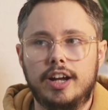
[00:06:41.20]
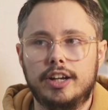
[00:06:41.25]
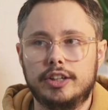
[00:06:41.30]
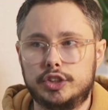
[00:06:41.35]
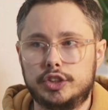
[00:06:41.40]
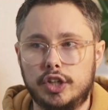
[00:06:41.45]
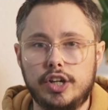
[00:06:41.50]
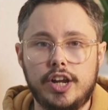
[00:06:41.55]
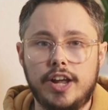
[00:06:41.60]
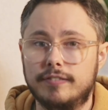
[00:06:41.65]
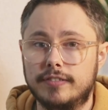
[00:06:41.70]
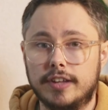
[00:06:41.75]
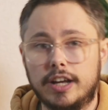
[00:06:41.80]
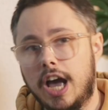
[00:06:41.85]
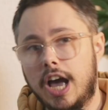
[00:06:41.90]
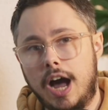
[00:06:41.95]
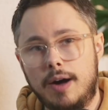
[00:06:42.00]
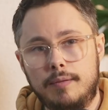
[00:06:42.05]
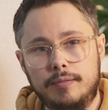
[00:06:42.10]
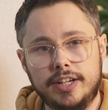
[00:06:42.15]
Sure, you have the
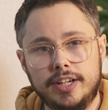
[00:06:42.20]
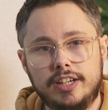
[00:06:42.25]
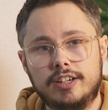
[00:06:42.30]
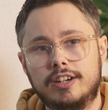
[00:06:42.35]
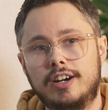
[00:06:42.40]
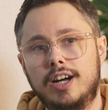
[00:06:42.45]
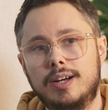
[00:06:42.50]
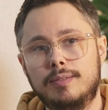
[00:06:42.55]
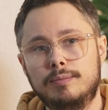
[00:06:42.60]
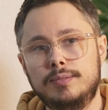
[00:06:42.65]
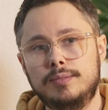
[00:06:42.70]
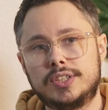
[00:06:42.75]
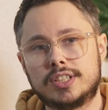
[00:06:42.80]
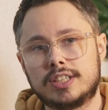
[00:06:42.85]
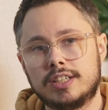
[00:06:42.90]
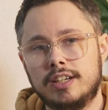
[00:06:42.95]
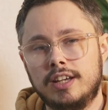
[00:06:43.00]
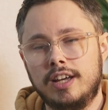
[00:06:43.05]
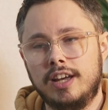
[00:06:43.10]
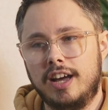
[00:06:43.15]
comedy clubs,
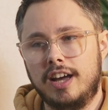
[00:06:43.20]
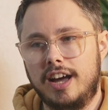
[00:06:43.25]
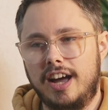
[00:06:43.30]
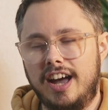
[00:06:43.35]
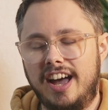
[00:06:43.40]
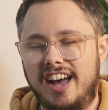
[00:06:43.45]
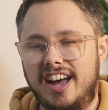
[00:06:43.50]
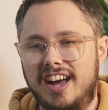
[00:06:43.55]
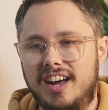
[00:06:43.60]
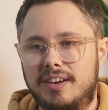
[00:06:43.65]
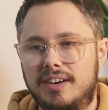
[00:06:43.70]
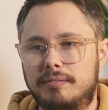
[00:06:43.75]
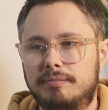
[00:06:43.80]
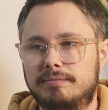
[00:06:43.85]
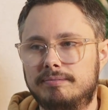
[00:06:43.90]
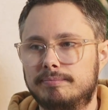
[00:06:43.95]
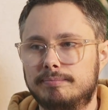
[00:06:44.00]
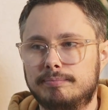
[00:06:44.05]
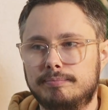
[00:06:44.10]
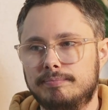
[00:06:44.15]

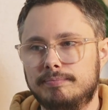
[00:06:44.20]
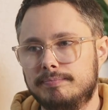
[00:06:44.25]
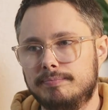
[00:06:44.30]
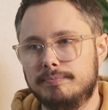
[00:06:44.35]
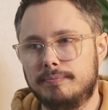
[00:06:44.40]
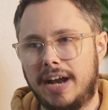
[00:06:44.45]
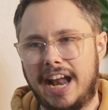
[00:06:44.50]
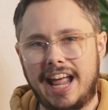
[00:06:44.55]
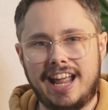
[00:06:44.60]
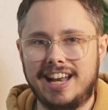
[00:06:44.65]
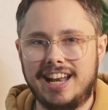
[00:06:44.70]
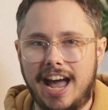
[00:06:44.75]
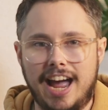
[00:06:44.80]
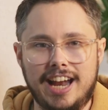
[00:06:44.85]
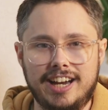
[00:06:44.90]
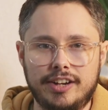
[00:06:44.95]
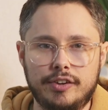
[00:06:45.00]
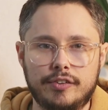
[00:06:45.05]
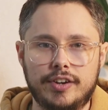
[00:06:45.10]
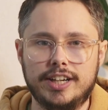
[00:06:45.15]
but I
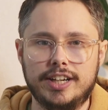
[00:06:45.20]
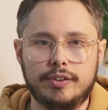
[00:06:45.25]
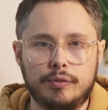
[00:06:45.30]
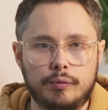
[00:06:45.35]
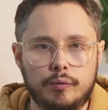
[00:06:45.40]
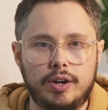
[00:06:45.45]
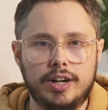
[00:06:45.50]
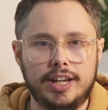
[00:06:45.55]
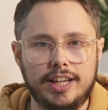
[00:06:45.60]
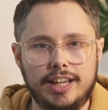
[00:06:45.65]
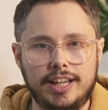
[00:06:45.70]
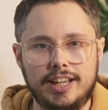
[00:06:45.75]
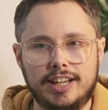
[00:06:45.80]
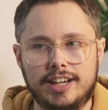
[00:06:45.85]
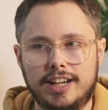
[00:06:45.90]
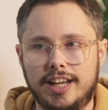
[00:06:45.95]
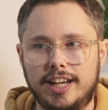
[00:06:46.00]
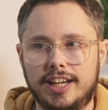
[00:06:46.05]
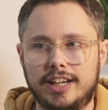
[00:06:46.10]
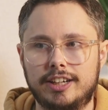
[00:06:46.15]
knew I didn't want it
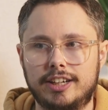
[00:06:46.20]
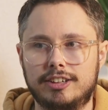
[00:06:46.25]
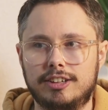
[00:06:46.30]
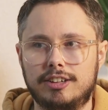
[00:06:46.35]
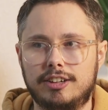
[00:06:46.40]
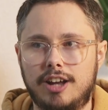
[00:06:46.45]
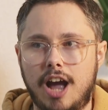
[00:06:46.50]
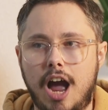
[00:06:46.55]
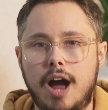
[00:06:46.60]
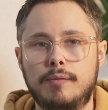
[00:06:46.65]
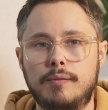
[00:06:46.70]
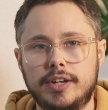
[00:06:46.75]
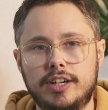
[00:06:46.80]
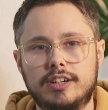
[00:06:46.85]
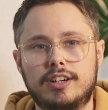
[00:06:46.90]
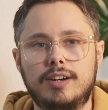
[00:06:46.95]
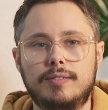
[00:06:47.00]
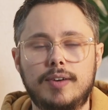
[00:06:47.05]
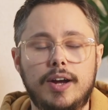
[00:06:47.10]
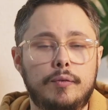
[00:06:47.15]
in a comedy
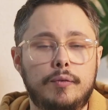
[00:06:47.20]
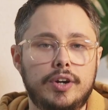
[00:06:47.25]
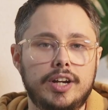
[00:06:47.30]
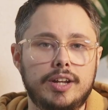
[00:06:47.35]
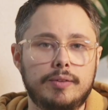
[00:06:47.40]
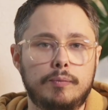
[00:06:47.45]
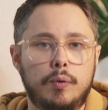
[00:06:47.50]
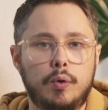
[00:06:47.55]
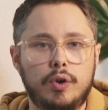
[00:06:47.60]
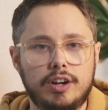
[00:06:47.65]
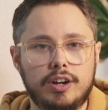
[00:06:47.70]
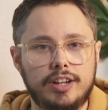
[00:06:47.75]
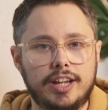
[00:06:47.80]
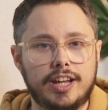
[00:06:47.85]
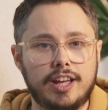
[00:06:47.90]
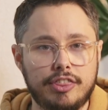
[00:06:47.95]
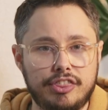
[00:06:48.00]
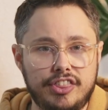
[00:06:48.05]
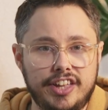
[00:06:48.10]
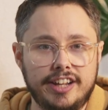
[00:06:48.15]
club. I wanted it more in
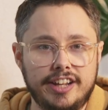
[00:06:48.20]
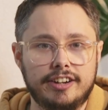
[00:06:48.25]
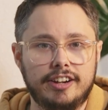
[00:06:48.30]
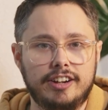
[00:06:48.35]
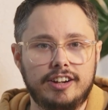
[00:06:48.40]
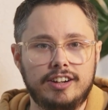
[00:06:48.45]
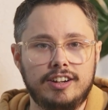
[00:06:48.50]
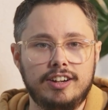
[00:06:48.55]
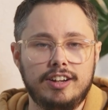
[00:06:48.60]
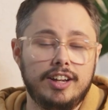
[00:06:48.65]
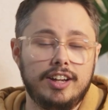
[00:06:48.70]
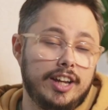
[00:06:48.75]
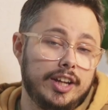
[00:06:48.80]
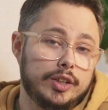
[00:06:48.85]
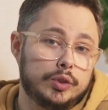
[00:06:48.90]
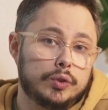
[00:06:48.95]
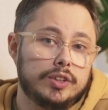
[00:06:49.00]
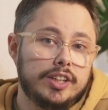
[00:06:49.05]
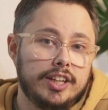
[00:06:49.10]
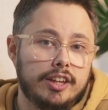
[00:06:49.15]
like a theater
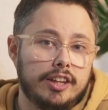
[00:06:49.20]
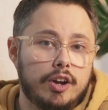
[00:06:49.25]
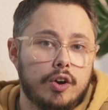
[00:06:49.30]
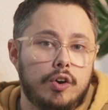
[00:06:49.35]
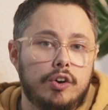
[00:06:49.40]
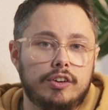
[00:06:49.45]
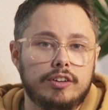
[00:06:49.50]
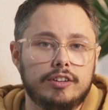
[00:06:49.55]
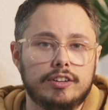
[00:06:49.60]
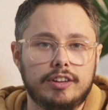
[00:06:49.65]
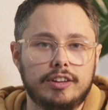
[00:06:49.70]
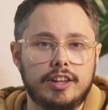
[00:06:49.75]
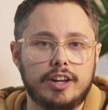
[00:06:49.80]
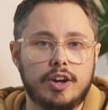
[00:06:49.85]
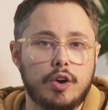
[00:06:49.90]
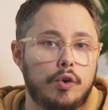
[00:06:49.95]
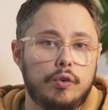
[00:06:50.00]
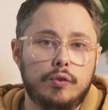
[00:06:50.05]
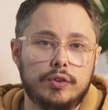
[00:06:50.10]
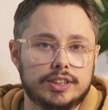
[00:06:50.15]
is really the goal. The
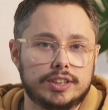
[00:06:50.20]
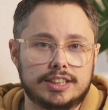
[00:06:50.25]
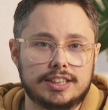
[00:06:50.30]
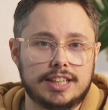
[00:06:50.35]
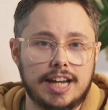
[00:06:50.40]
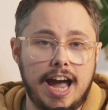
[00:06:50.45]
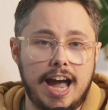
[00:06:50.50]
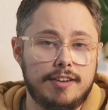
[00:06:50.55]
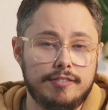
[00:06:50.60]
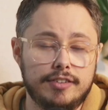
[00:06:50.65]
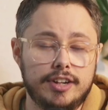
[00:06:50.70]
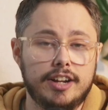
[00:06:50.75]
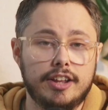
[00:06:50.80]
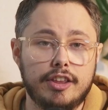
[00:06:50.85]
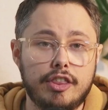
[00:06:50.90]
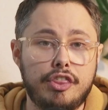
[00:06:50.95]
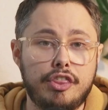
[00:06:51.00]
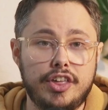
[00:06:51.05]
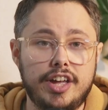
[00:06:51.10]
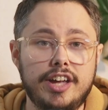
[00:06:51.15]
goal was to have it in
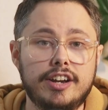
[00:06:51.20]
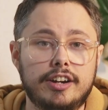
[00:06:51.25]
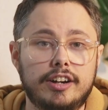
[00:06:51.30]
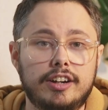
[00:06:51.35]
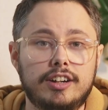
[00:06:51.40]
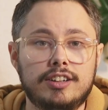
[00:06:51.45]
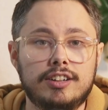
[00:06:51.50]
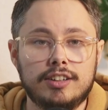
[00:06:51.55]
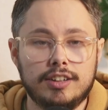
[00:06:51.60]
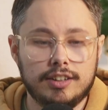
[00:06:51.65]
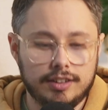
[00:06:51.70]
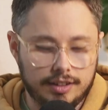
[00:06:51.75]
a theater.